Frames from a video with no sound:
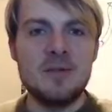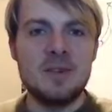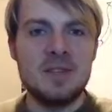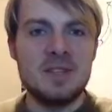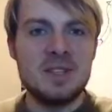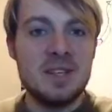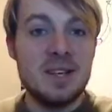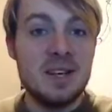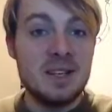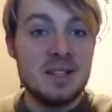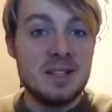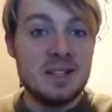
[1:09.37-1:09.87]

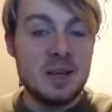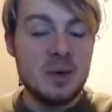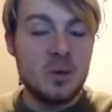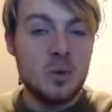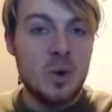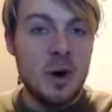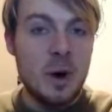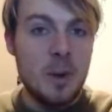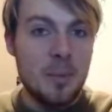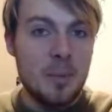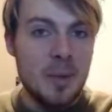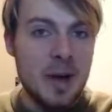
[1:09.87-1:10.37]
things that
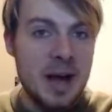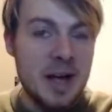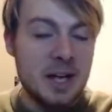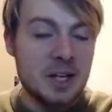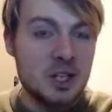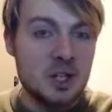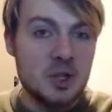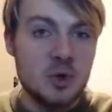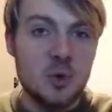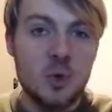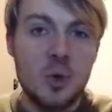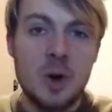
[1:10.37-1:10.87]
were
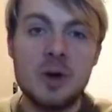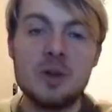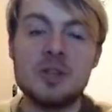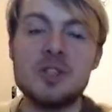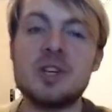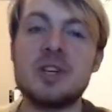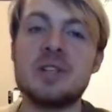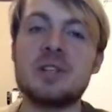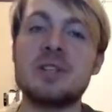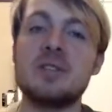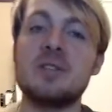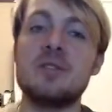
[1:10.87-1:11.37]
patched were
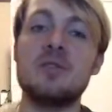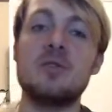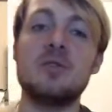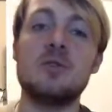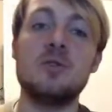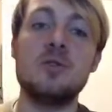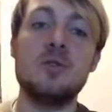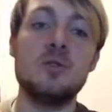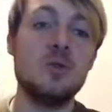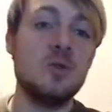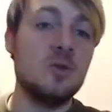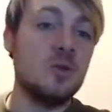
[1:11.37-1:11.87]
just
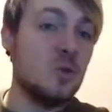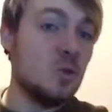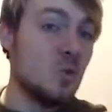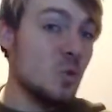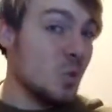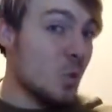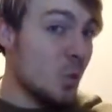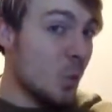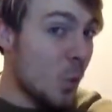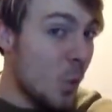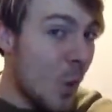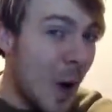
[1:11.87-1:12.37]

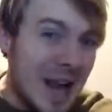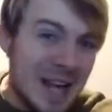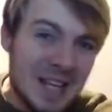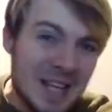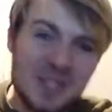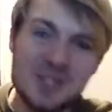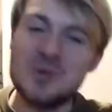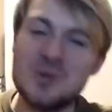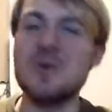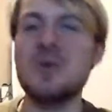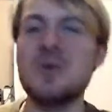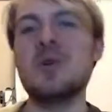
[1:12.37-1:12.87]
way
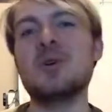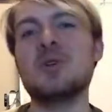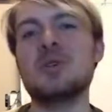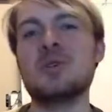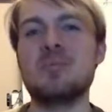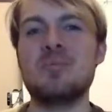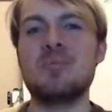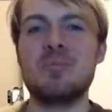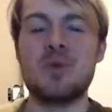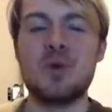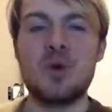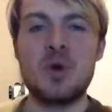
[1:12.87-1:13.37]
too good
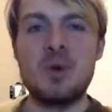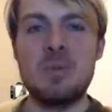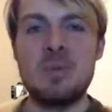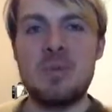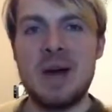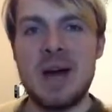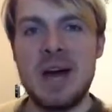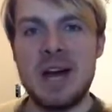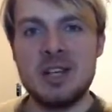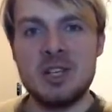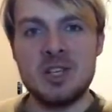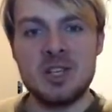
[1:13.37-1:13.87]

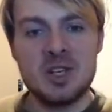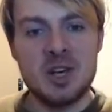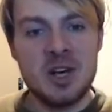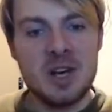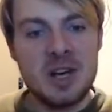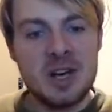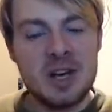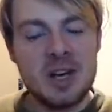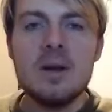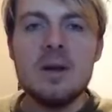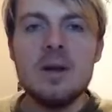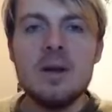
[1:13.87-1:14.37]
pre-patch.
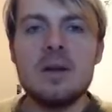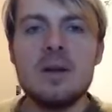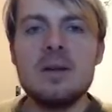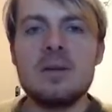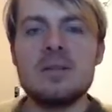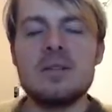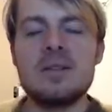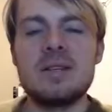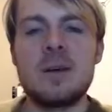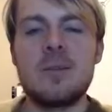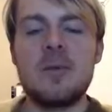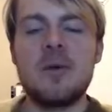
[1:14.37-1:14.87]

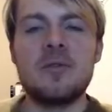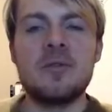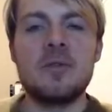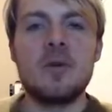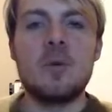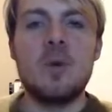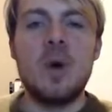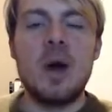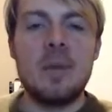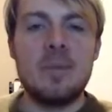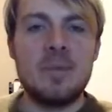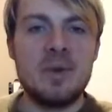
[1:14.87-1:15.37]
Some of the
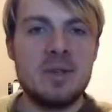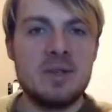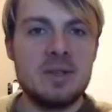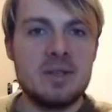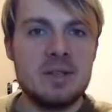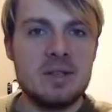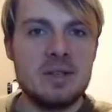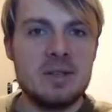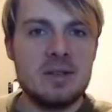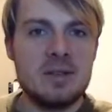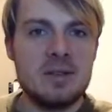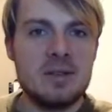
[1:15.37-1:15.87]

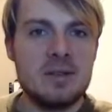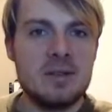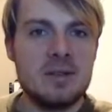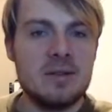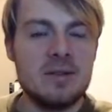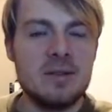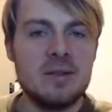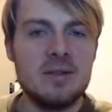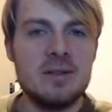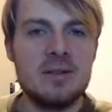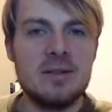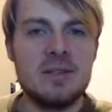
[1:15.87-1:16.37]
weapons
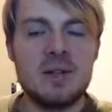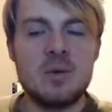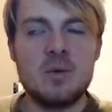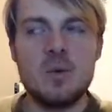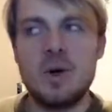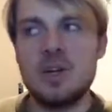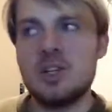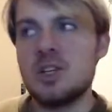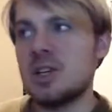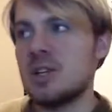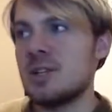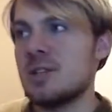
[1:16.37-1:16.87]
that
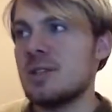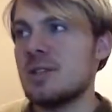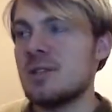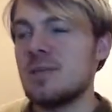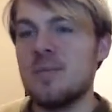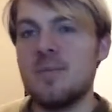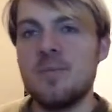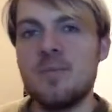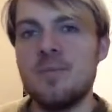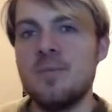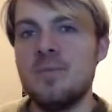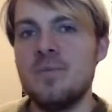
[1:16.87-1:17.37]
were just
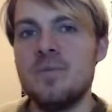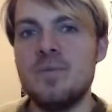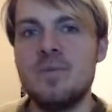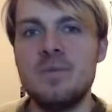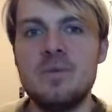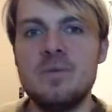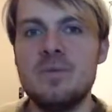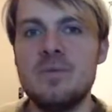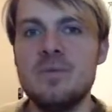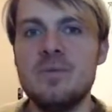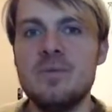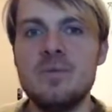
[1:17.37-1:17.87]

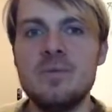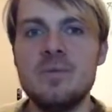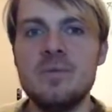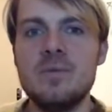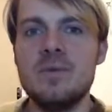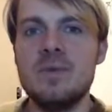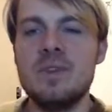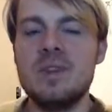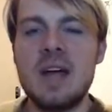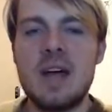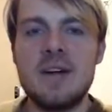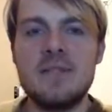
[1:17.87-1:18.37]

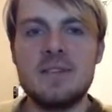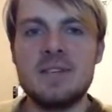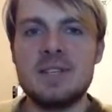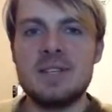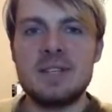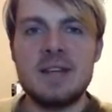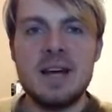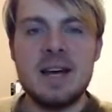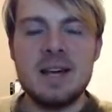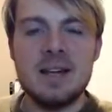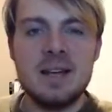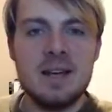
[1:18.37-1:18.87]

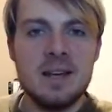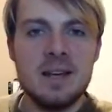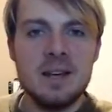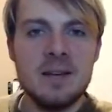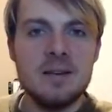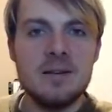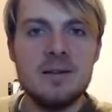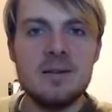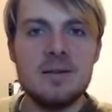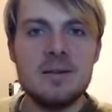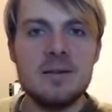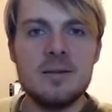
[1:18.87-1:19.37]

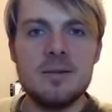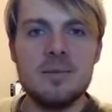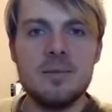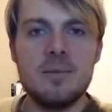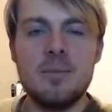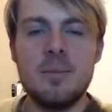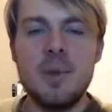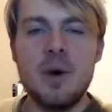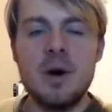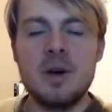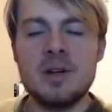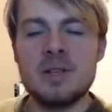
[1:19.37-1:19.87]
devastating
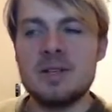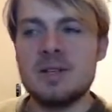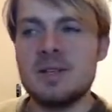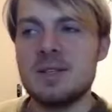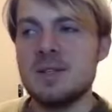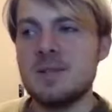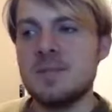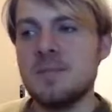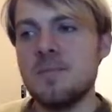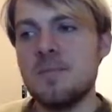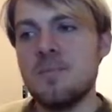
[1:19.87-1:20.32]
bosses,